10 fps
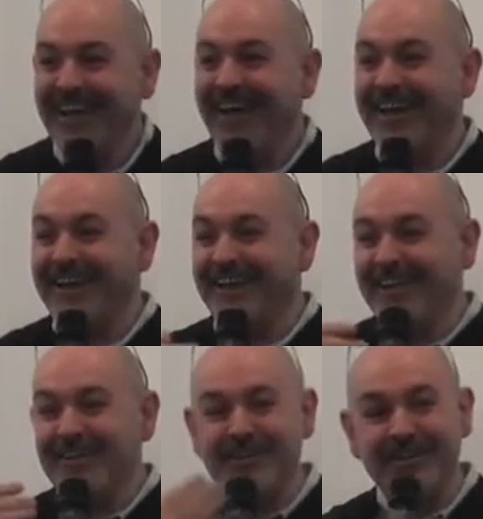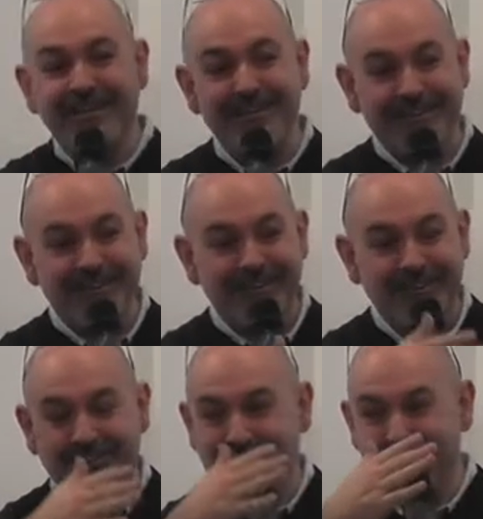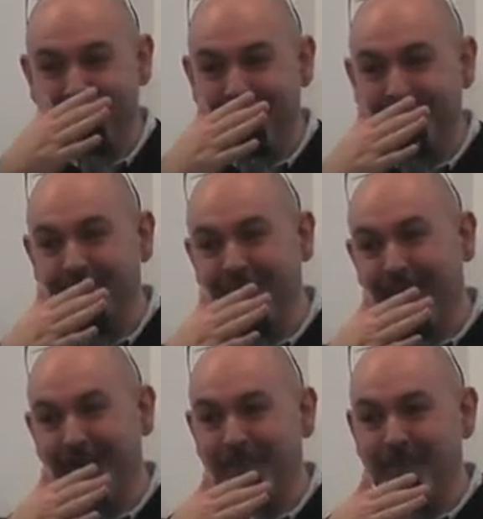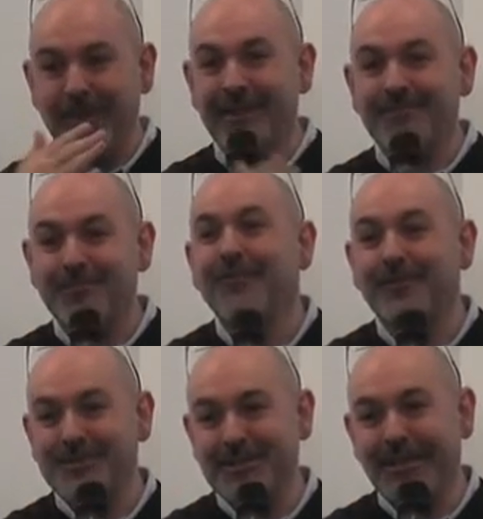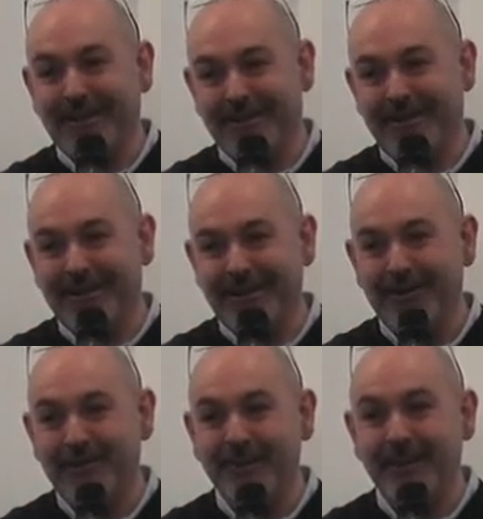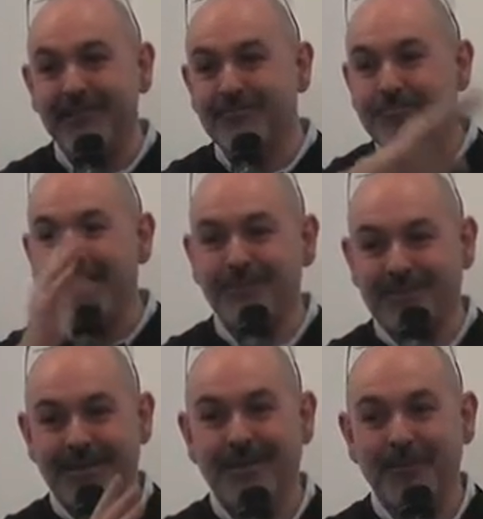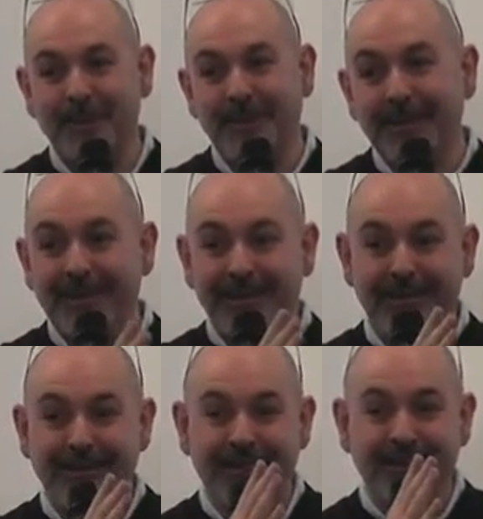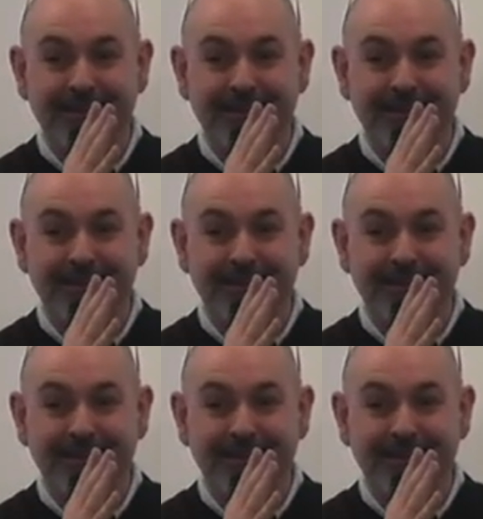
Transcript: And she is the kind of biggest mover and shaker that I know, but it's wrapped up in